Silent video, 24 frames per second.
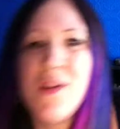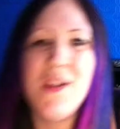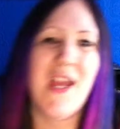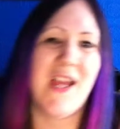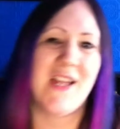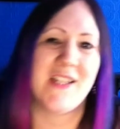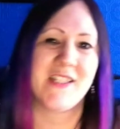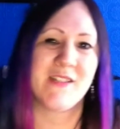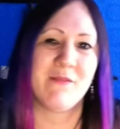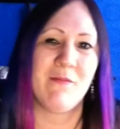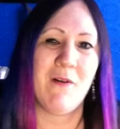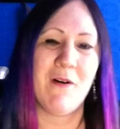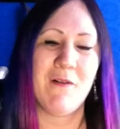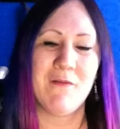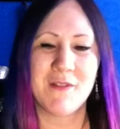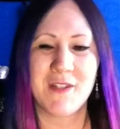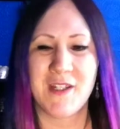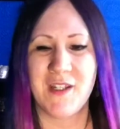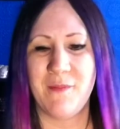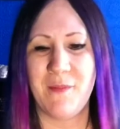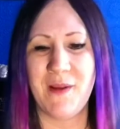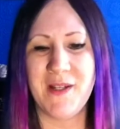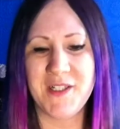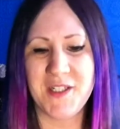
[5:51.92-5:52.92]
yes, what I was
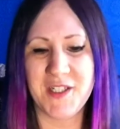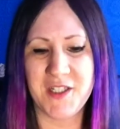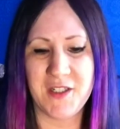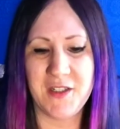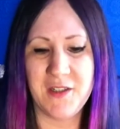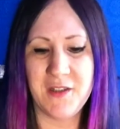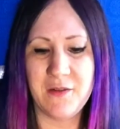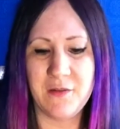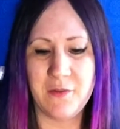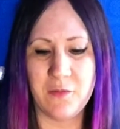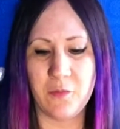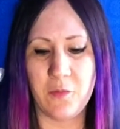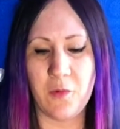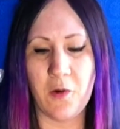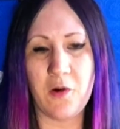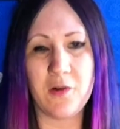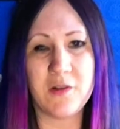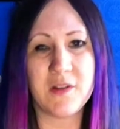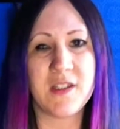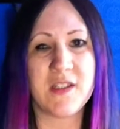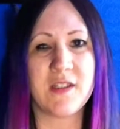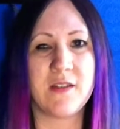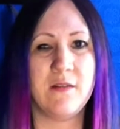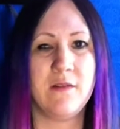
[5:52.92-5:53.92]
going to mention
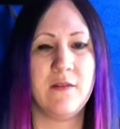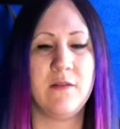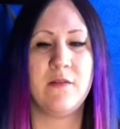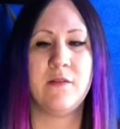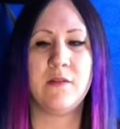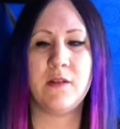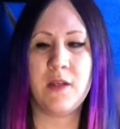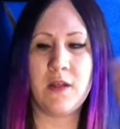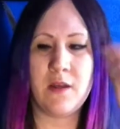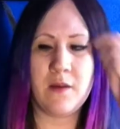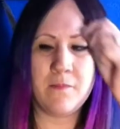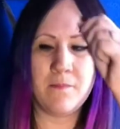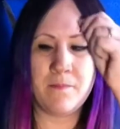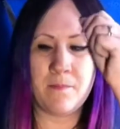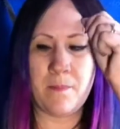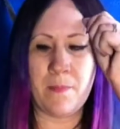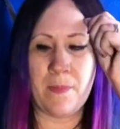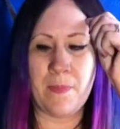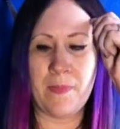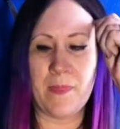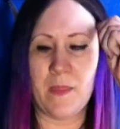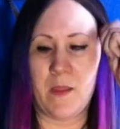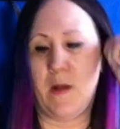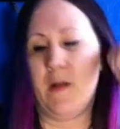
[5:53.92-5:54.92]
was,
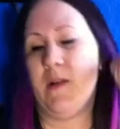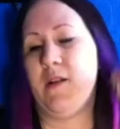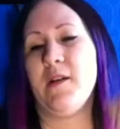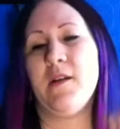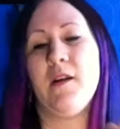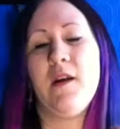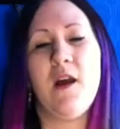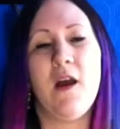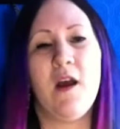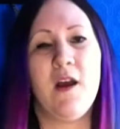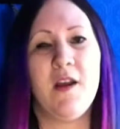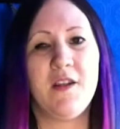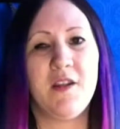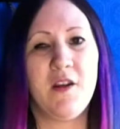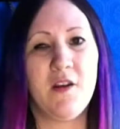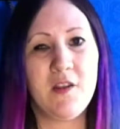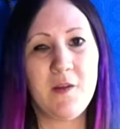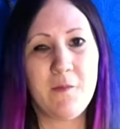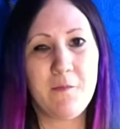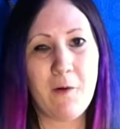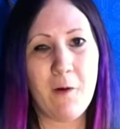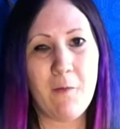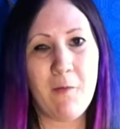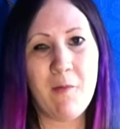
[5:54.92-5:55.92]
you know
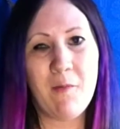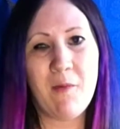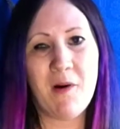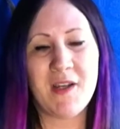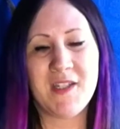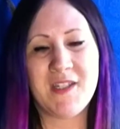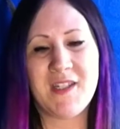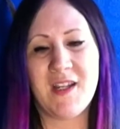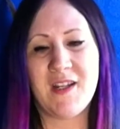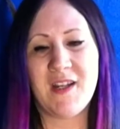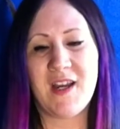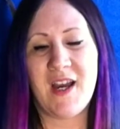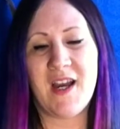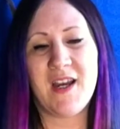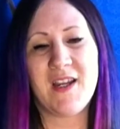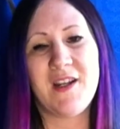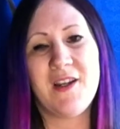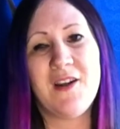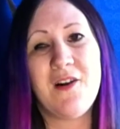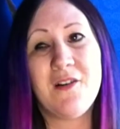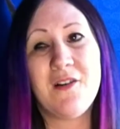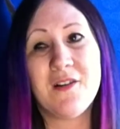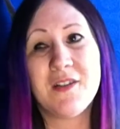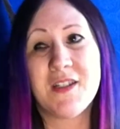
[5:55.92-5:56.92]
the problem I said I had
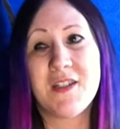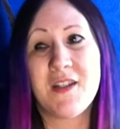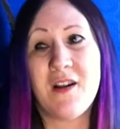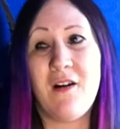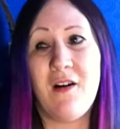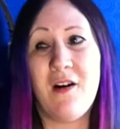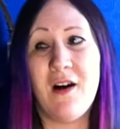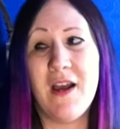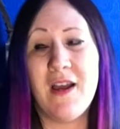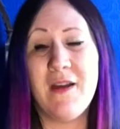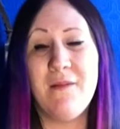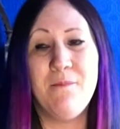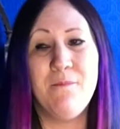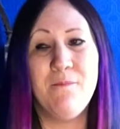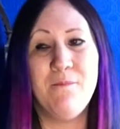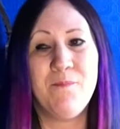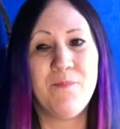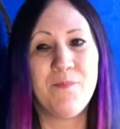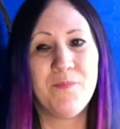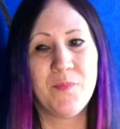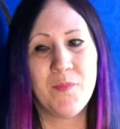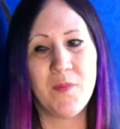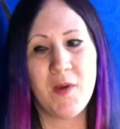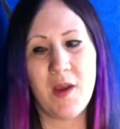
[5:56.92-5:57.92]
last time?
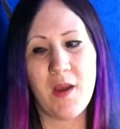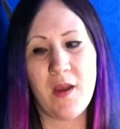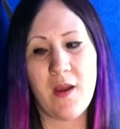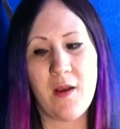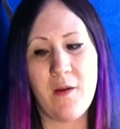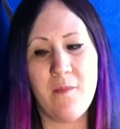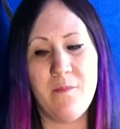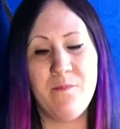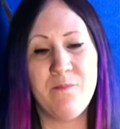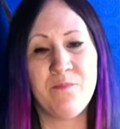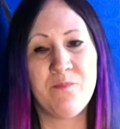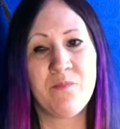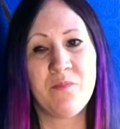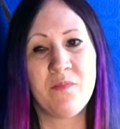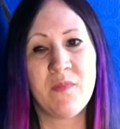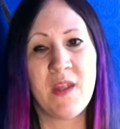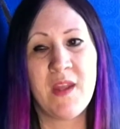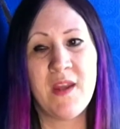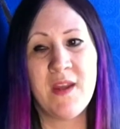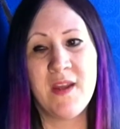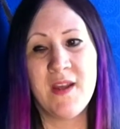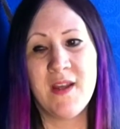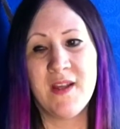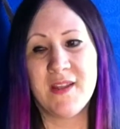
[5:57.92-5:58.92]

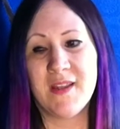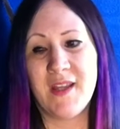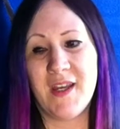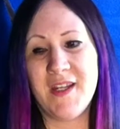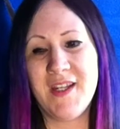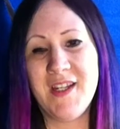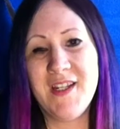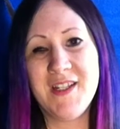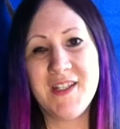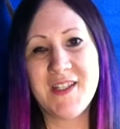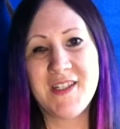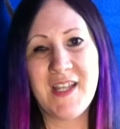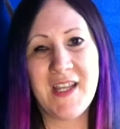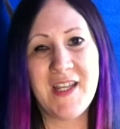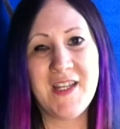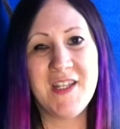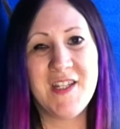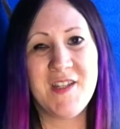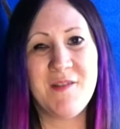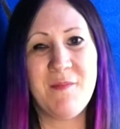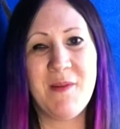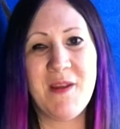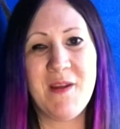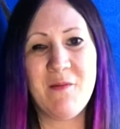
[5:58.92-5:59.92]
They didn't
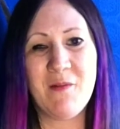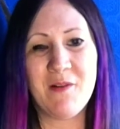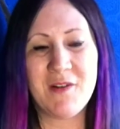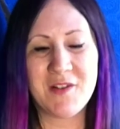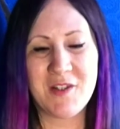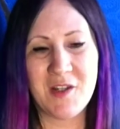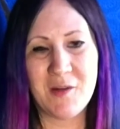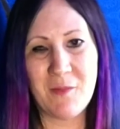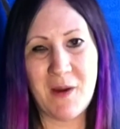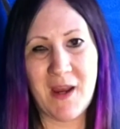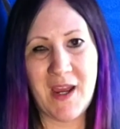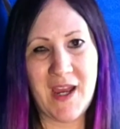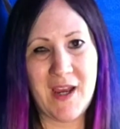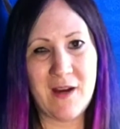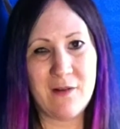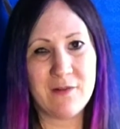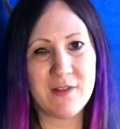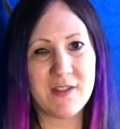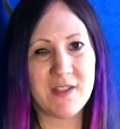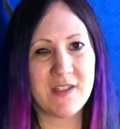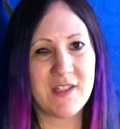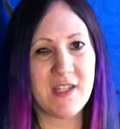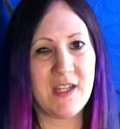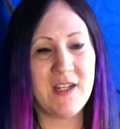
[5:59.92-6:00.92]
send me, when I was doing my
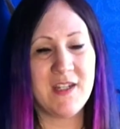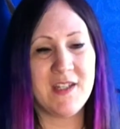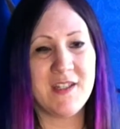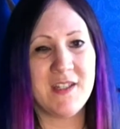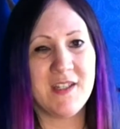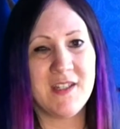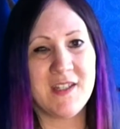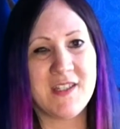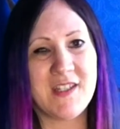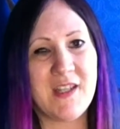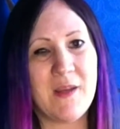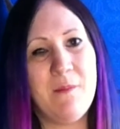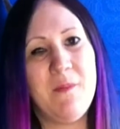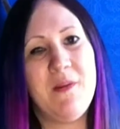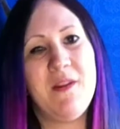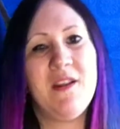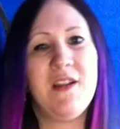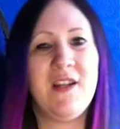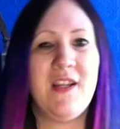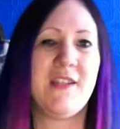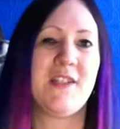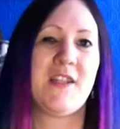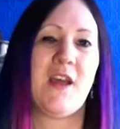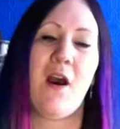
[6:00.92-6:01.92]
house, the seller didn't send me the
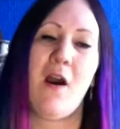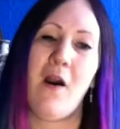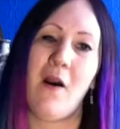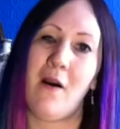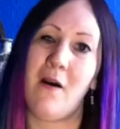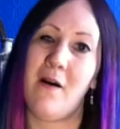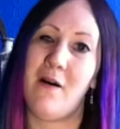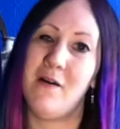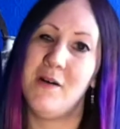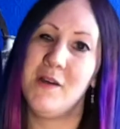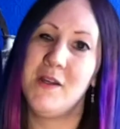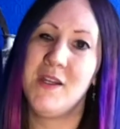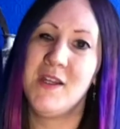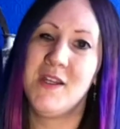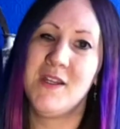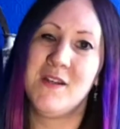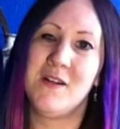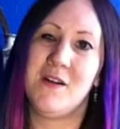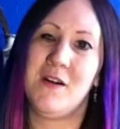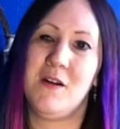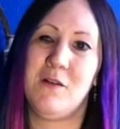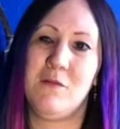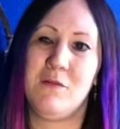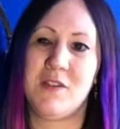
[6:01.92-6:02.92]
letter R.
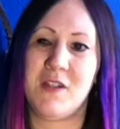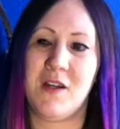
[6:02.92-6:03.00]
I was